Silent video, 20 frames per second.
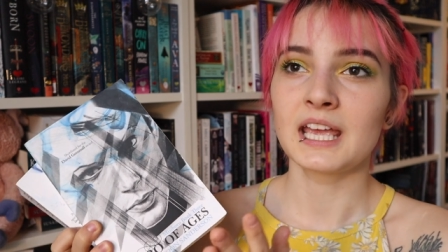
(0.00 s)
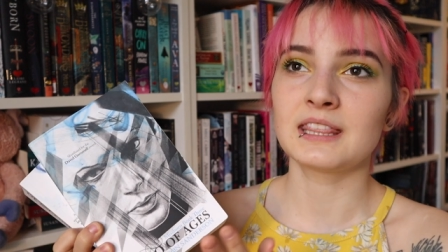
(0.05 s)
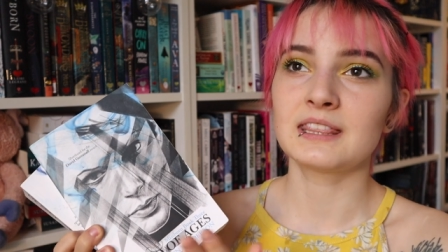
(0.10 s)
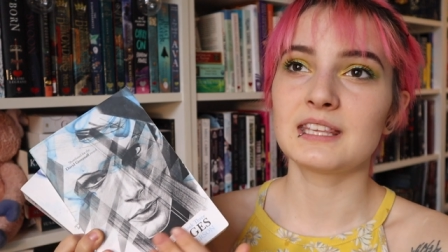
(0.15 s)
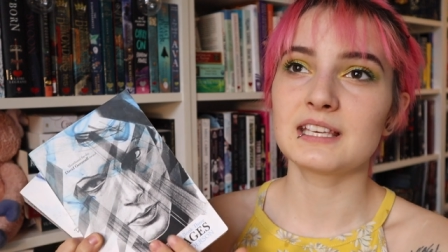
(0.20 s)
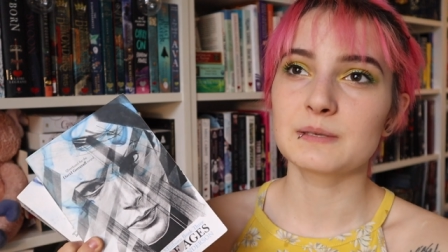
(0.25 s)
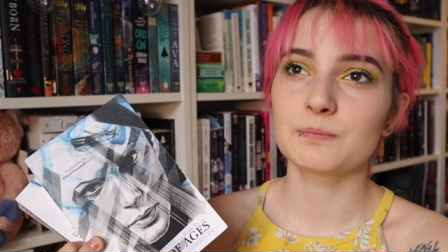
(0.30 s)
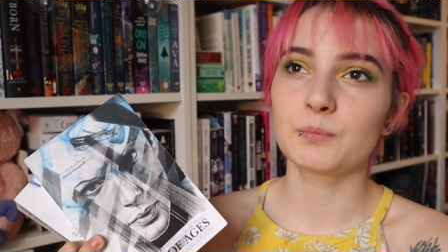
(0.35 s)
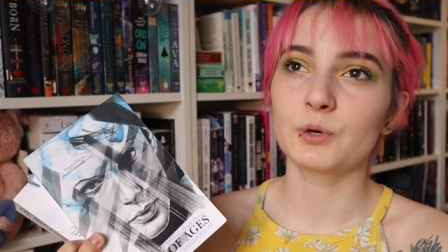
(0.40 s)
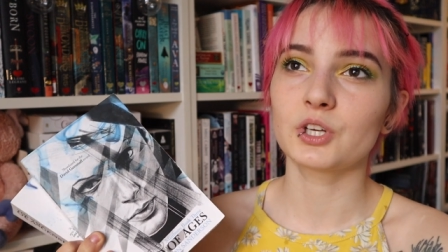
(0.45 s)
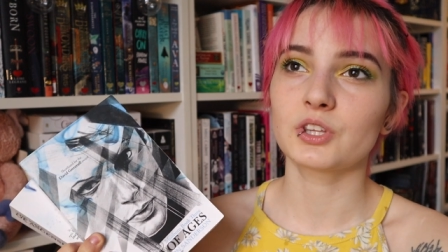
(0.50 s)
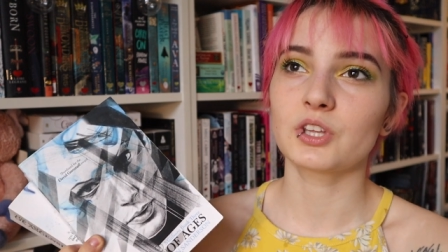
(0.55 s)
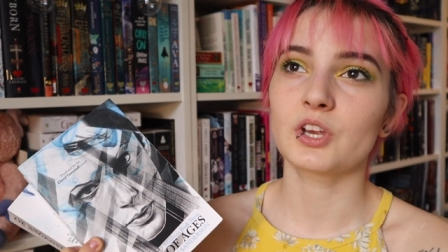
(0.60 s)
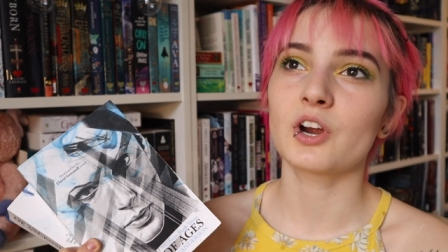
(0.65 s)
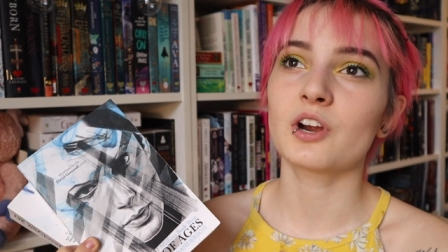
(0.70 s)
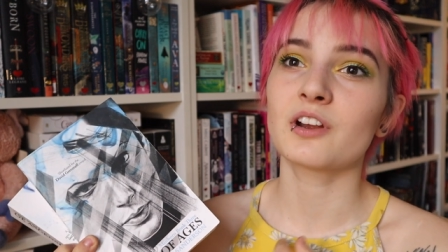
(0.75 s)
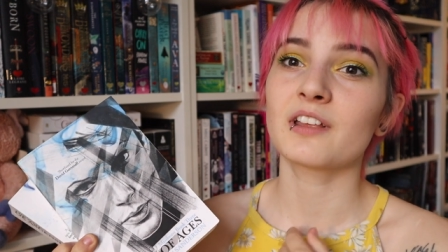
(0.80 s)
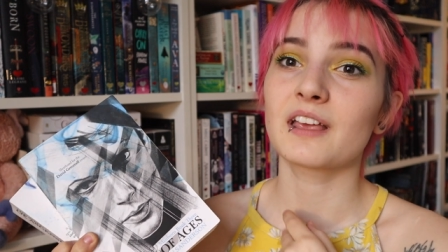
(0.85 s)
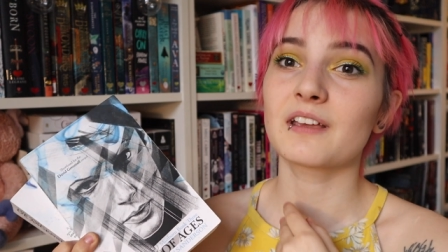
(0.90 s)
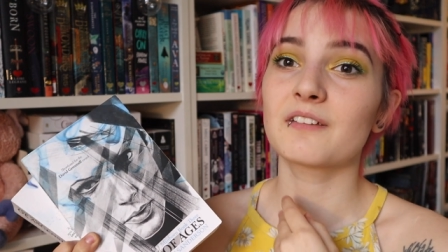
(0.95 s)
in this book,
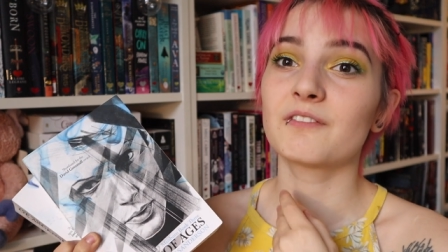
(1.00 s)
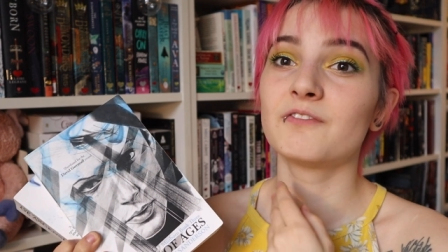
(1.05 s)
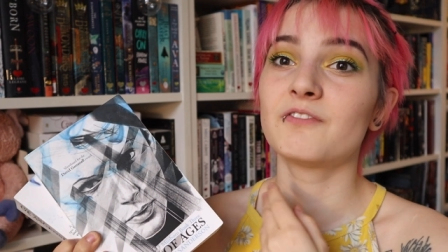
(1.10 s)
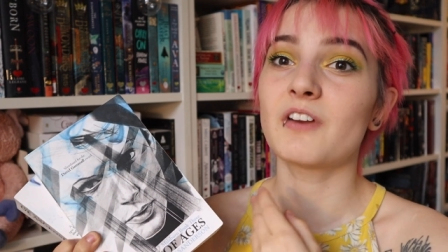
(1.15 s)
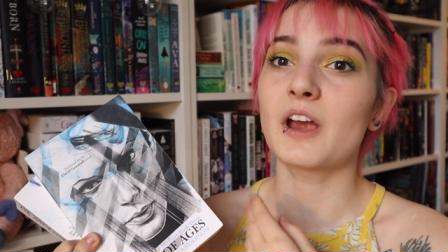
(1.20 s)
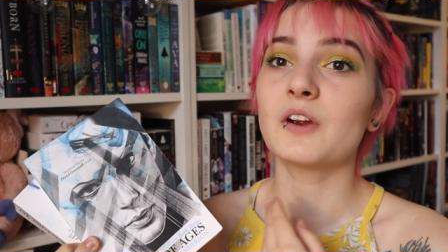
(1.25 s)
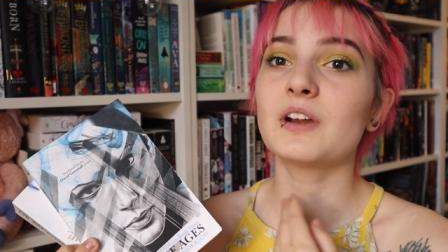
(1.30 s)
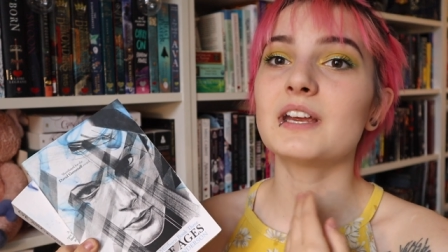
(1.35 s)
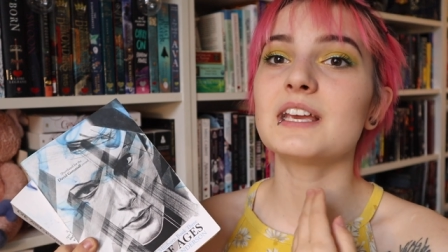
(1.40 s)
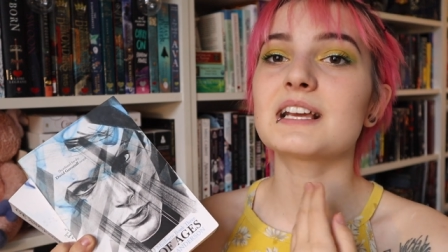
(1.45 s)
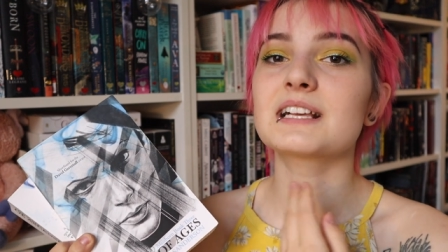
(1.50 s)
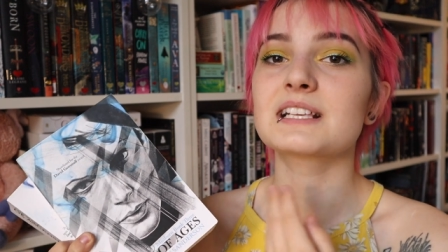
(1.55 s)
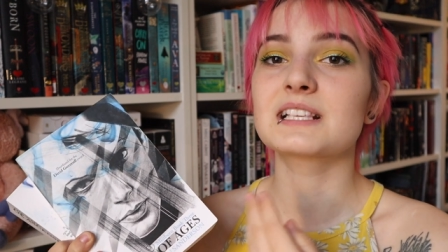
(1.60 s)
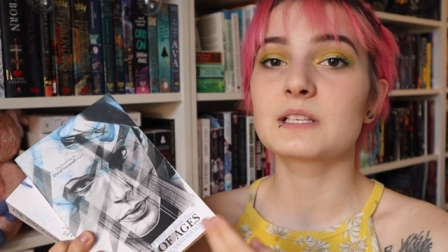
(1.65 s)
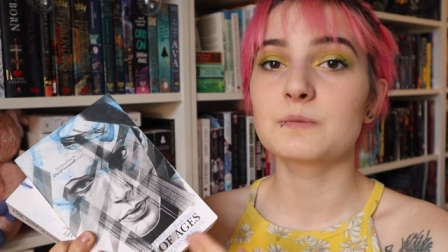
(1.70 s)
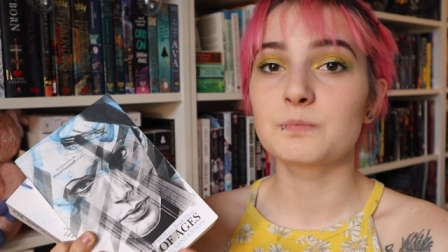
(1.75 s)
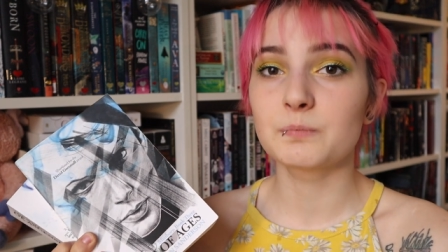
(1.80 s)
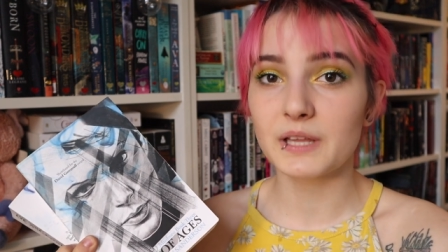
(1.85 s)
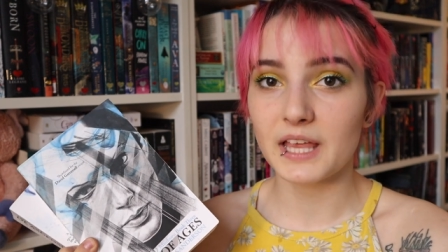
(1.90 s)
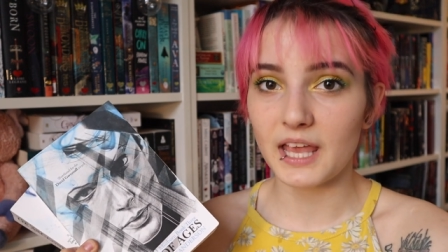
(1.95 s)
there are like very
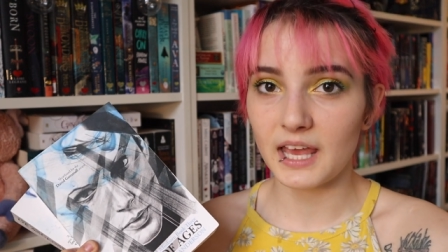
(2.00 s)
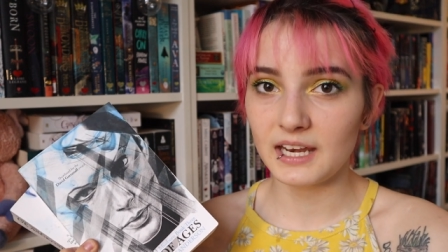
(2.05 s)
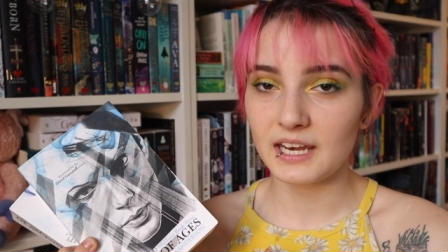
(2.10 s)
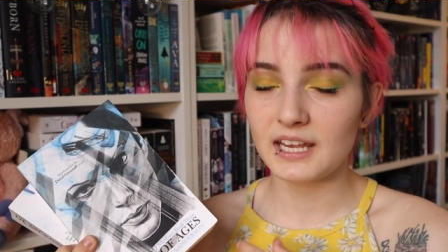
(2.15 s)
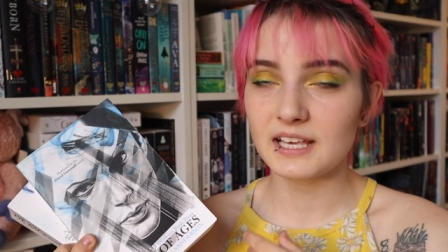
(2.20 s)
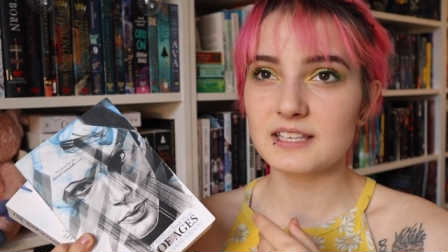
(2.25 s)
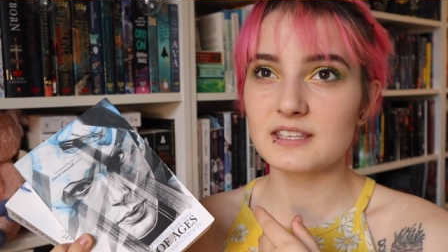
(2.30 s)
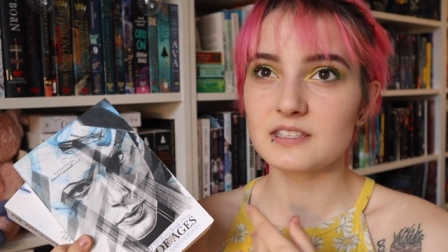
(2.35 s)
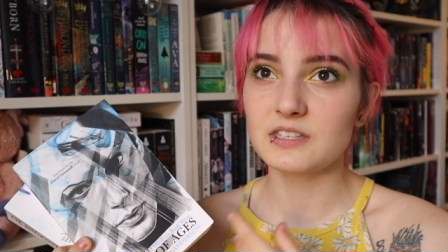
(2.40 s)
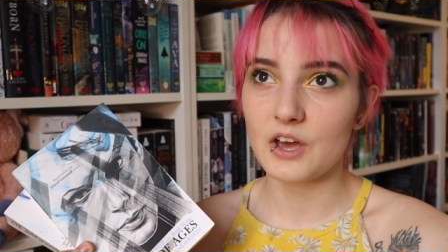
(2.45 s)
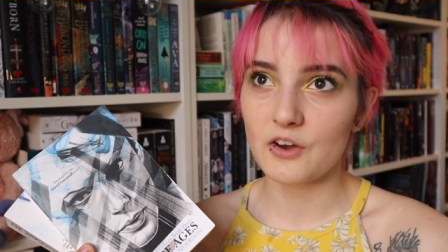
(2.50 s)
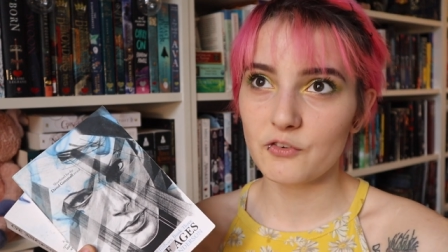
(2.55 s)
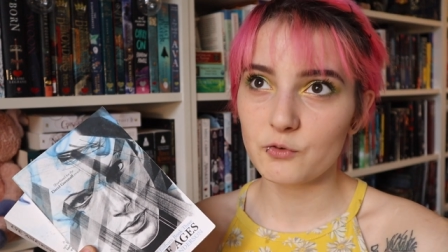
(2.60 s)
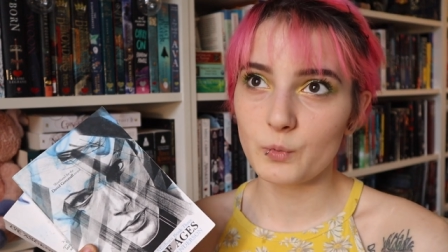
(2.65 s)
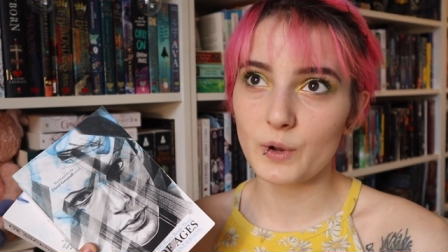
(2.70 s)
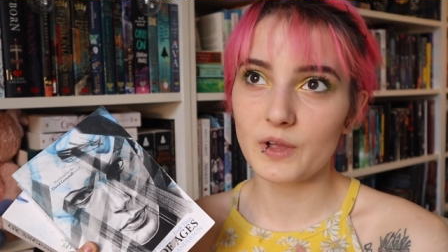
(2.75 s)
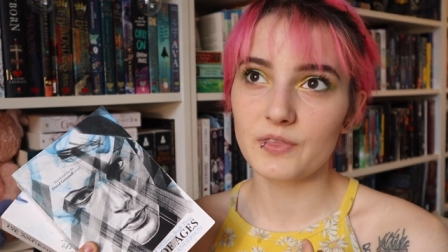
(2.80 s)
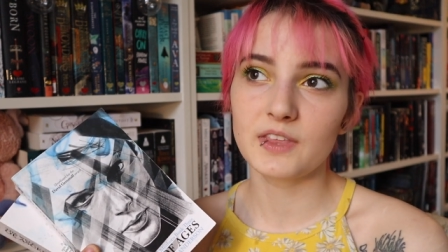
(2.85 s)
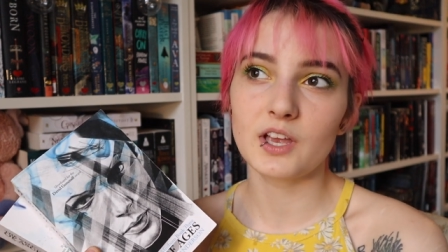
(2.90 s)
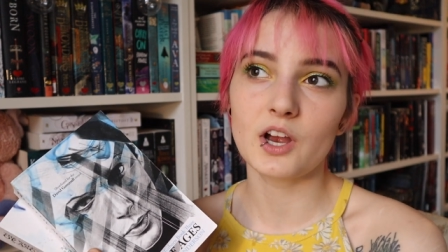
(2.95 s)
explaining stuff
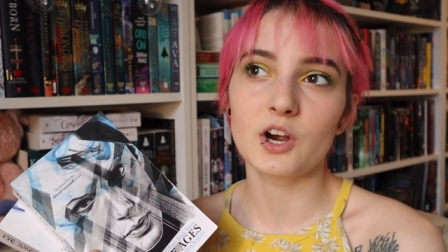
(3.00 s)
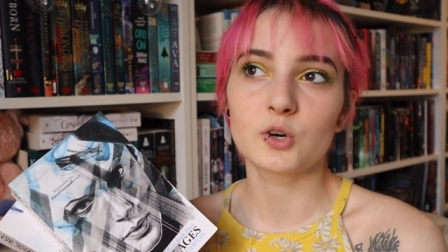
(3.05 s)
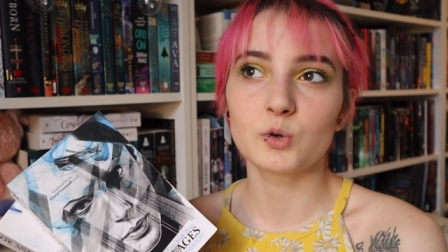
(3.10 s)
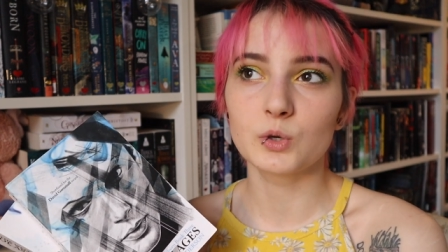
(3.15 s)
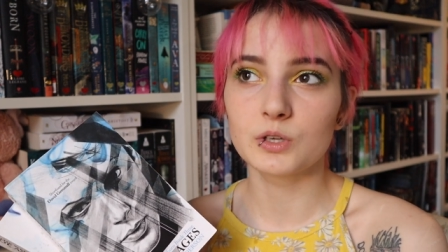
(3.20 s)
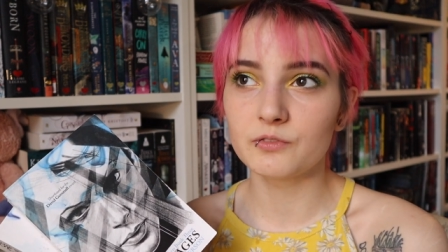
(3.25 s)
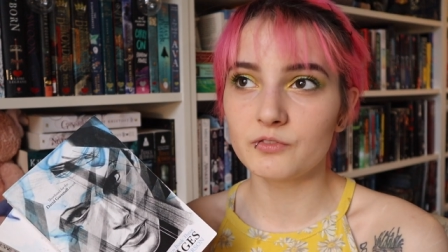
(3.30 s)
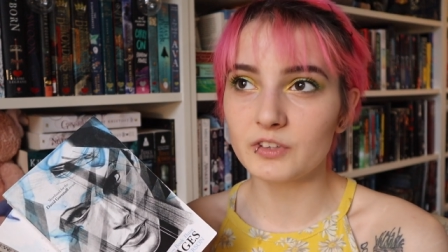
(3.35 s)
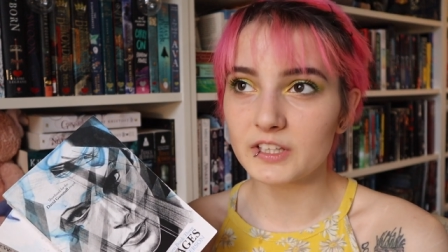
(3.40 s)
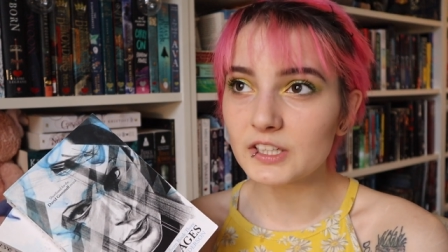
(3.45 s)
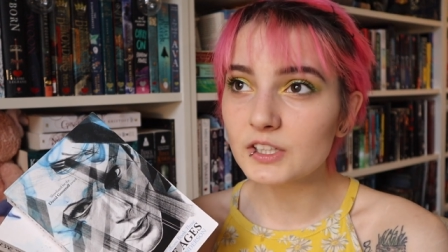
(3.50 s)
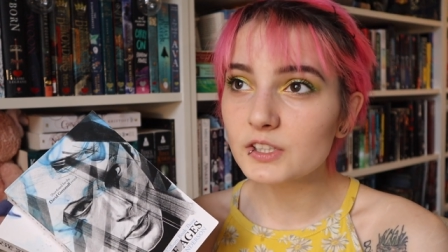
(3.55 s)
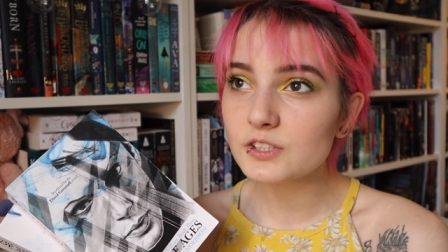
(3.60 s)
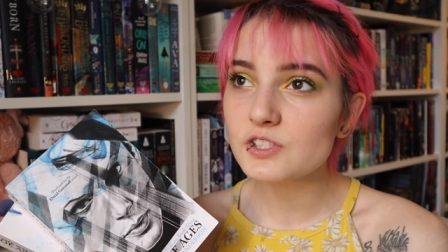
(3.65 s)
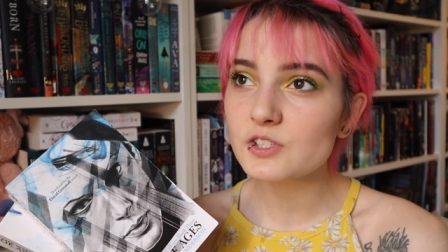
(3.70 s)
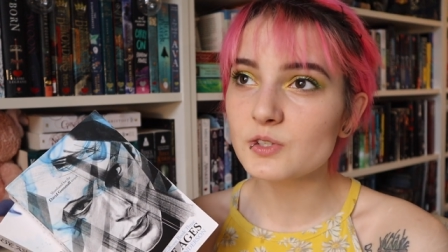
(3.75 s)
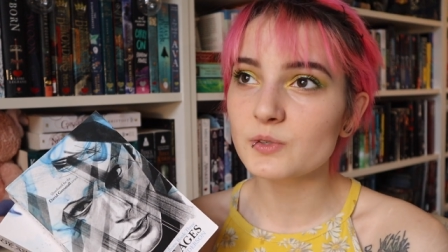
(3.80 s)
when they are revealed,